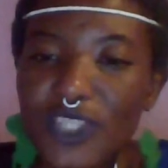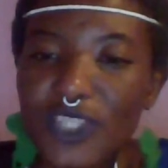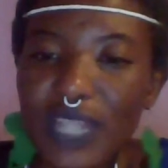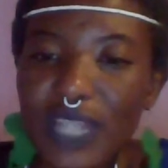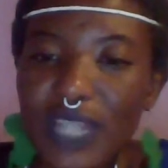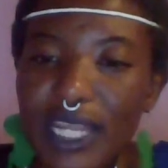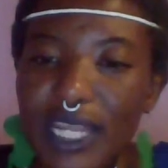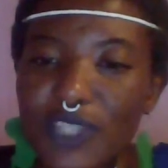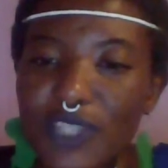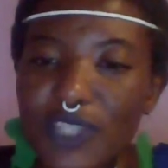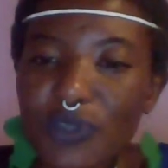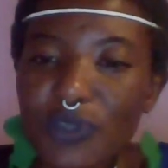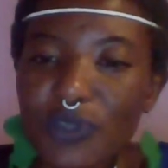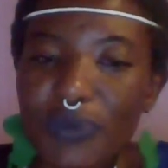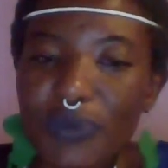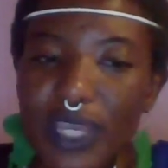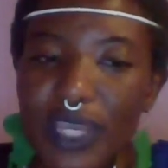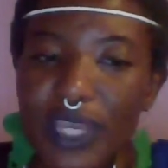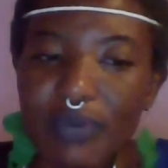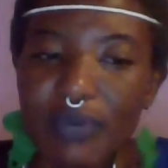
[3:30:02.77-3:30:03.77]
Why should I let
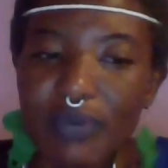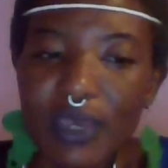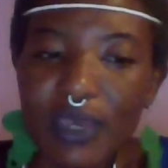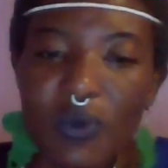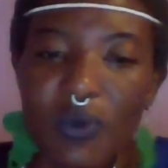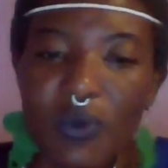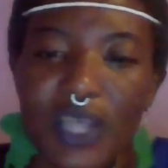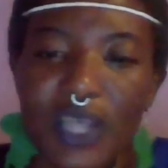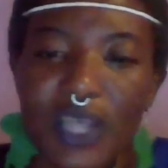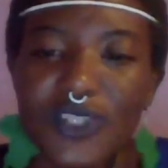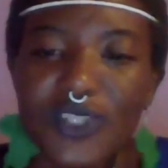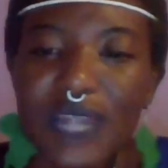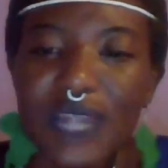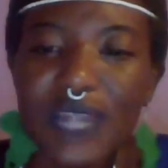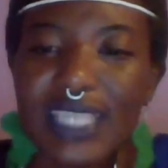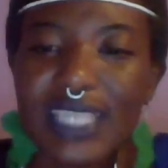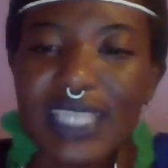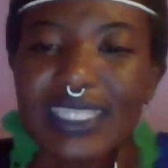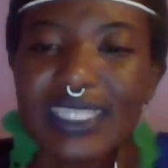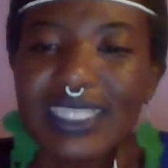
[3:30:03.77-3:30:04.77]
you break me? Why
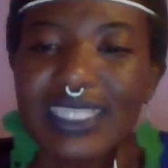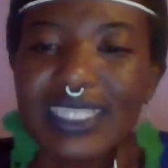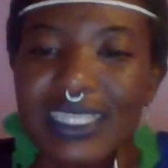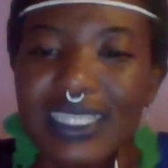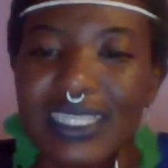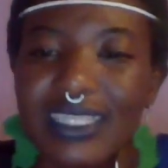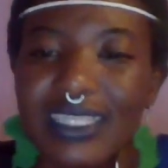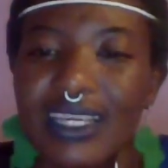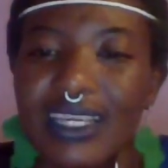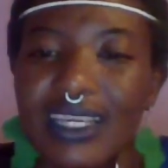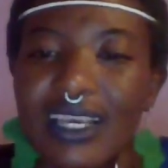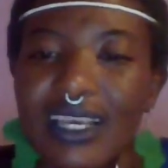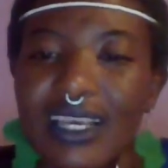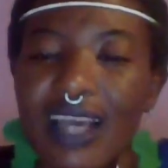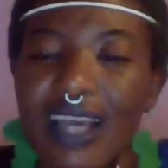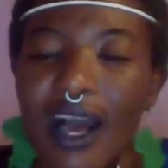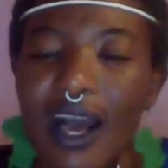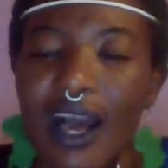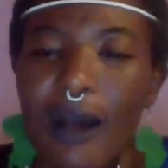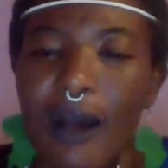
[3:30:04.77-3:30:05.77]
should I sit
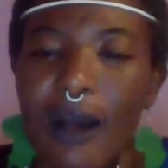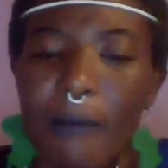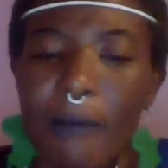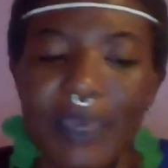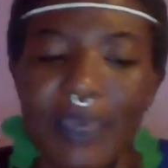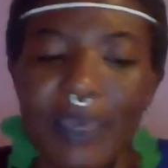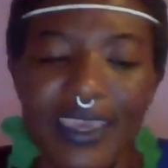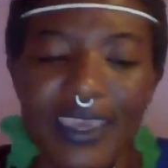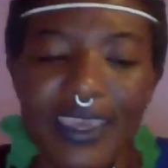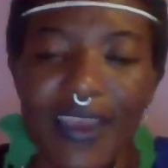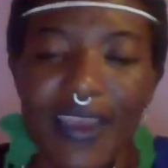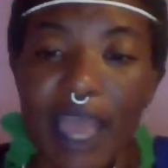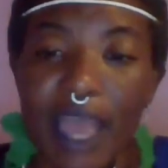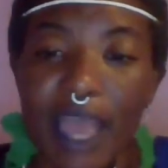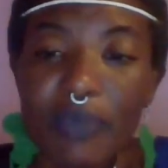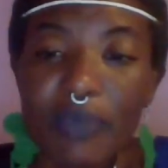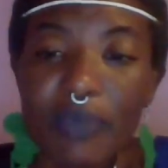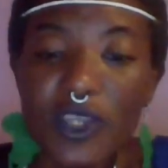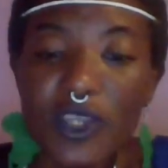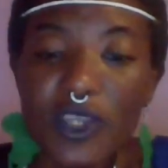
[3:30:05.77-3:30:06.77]
here
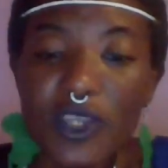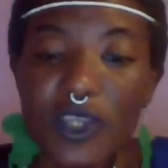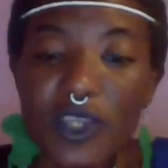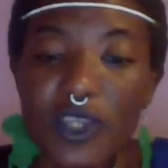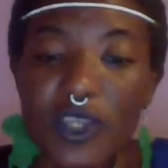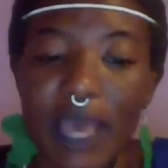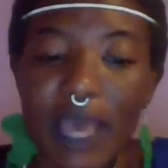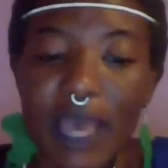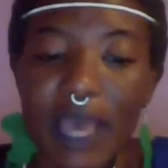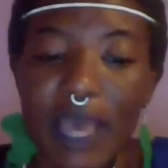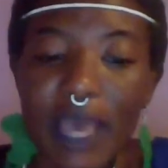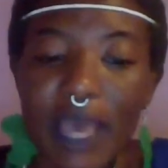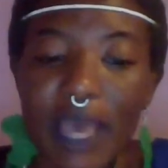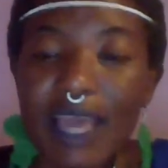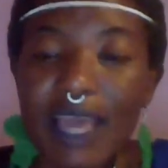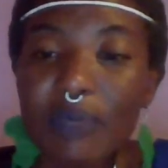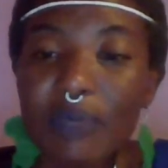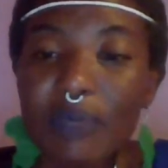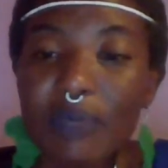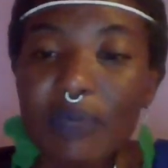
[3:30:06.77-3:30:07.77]
and be a doormat?
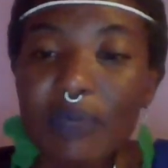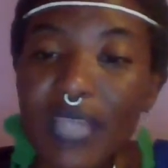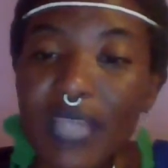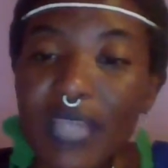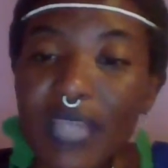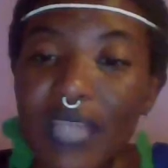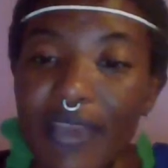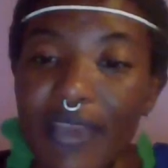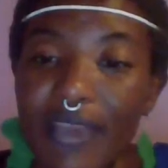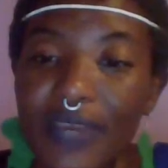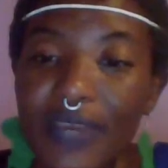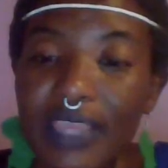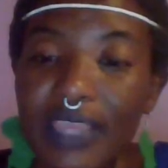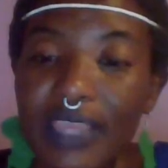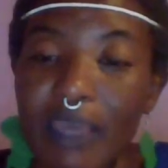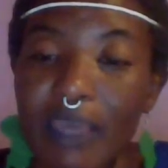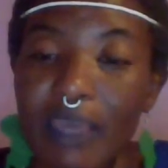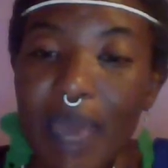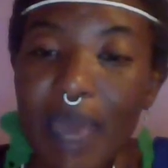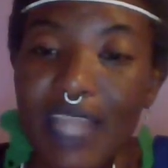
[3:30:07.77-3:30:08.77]
And people are angry.
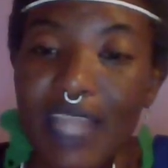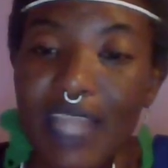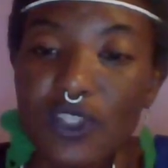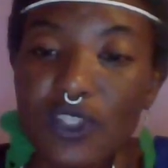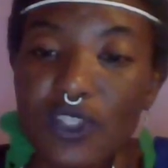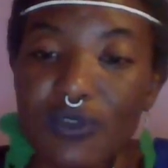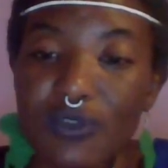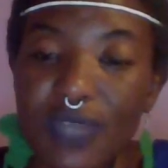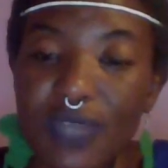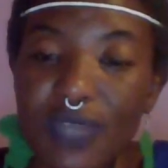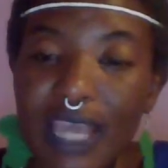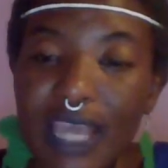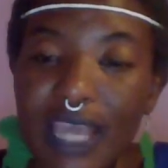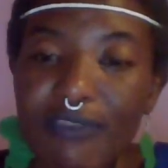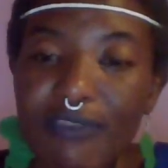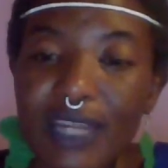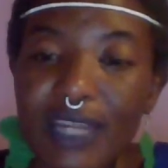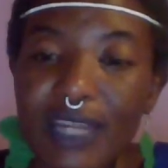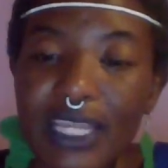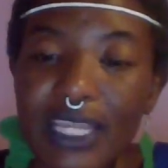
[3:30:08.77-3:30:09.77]
They're mad at you for
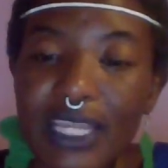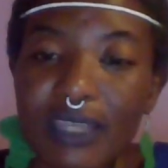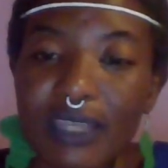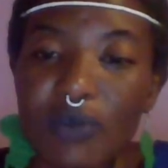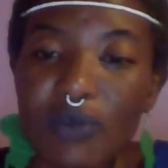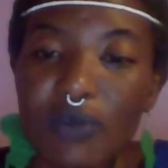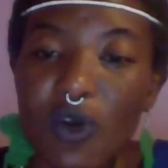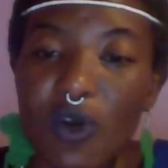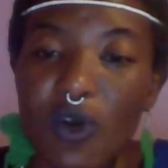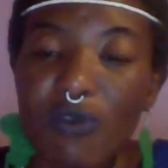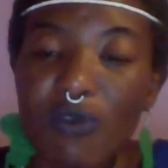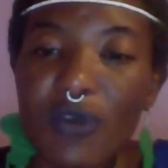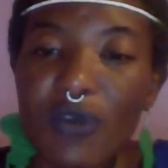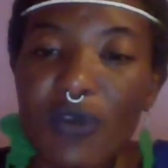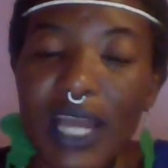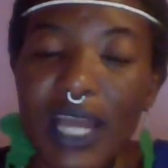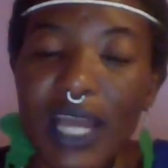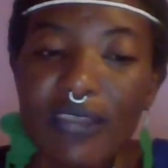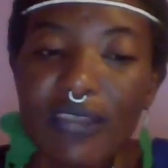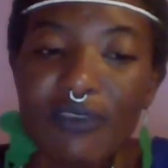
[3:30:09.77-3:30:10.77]
that, for letting them go,
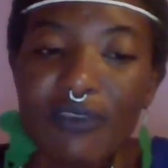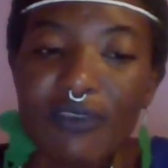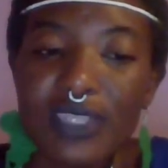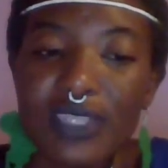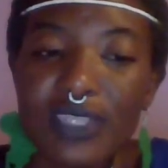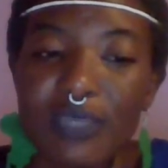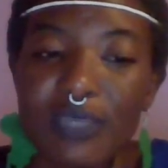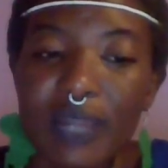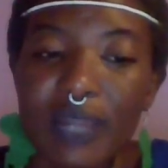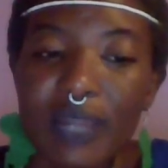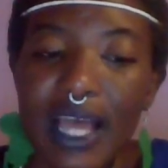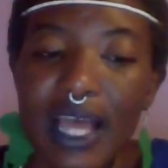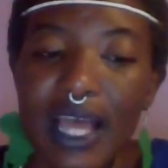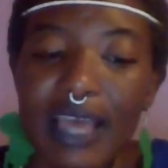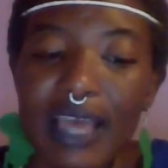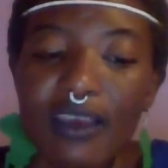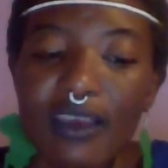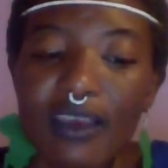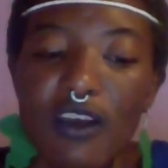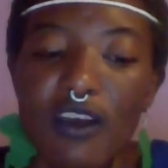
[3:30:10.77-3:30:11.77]
for cutting off the
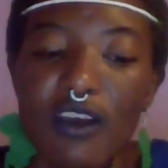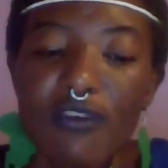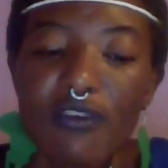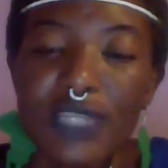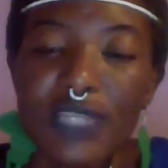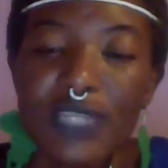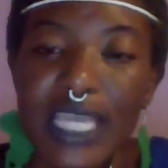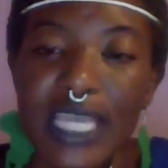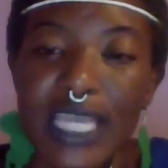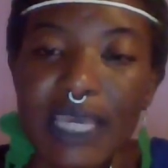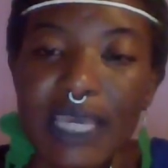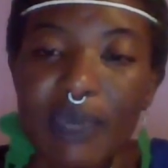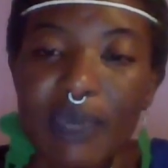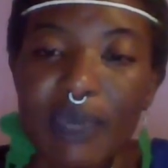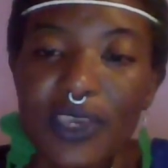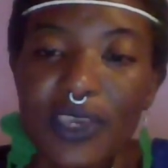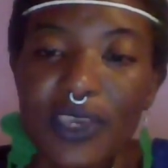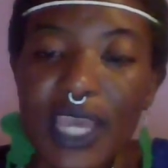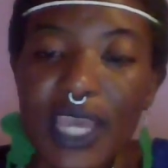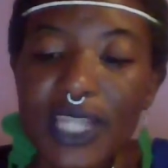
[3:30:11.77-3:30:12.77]
supply, for taking
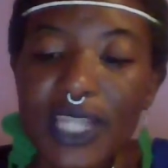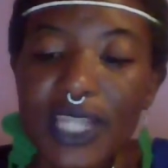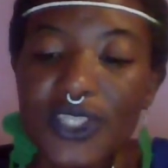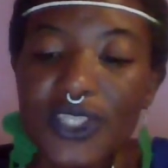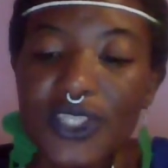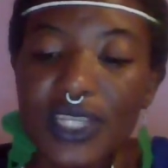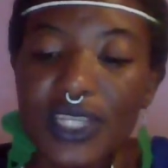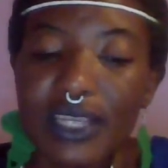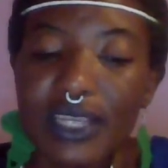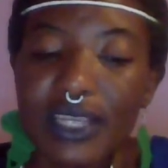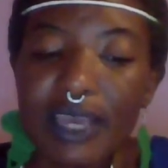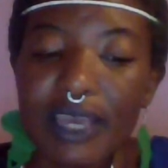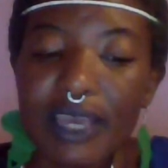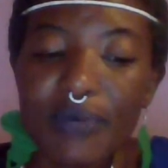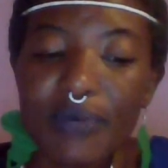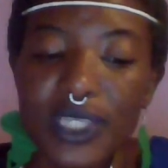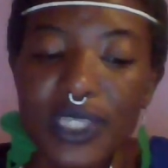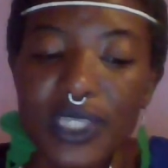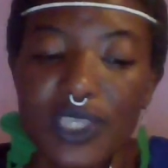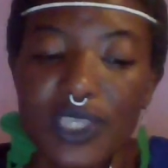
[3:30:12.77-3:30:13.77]
back your energy and
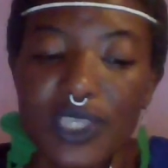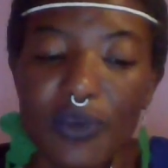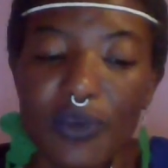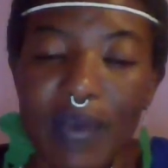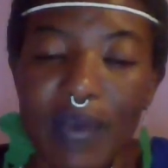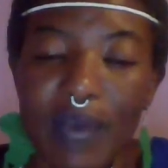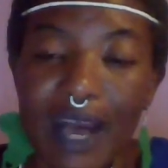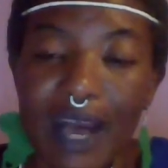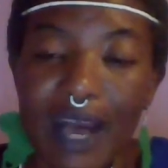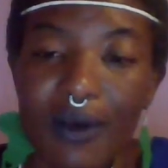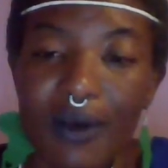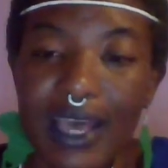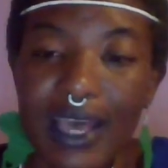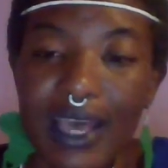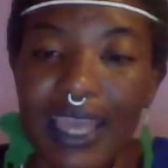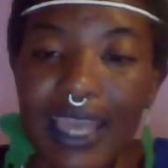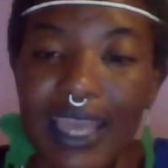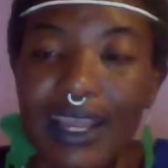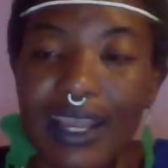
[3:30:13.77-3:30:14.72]
embracing your power.